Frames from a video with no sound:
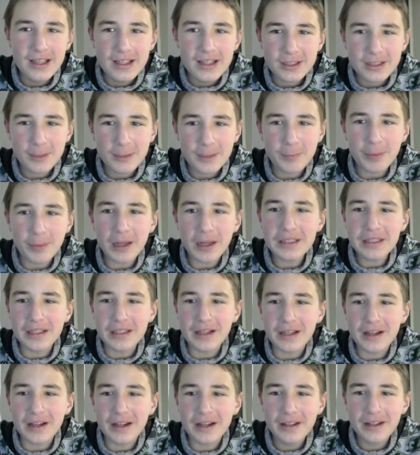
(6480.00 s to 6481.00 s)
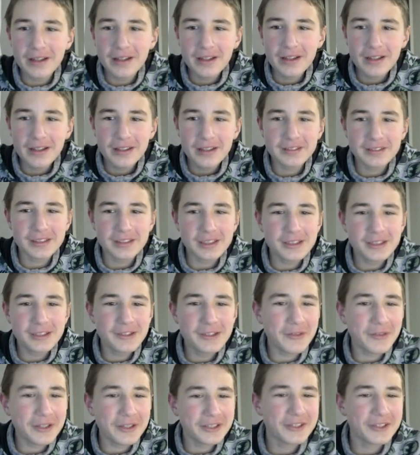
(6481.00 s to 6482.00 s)
So Panda, did you
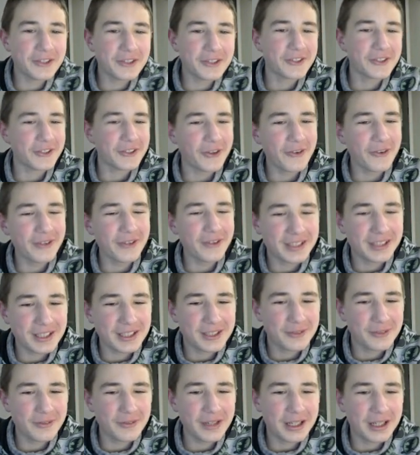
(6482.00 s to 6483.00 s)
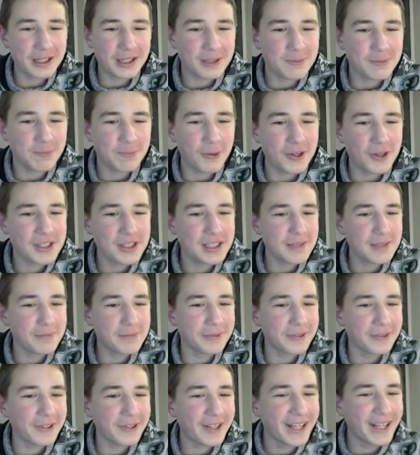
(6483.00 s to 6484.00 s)
want to draw it as quick as
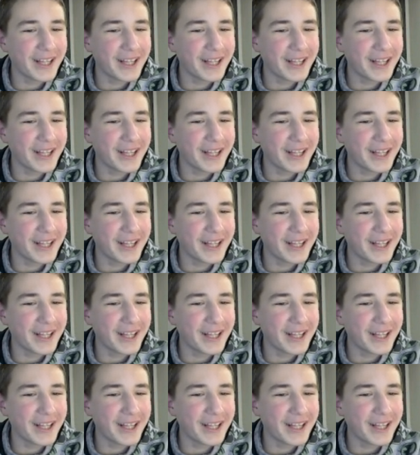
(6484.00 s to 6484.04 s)
possible?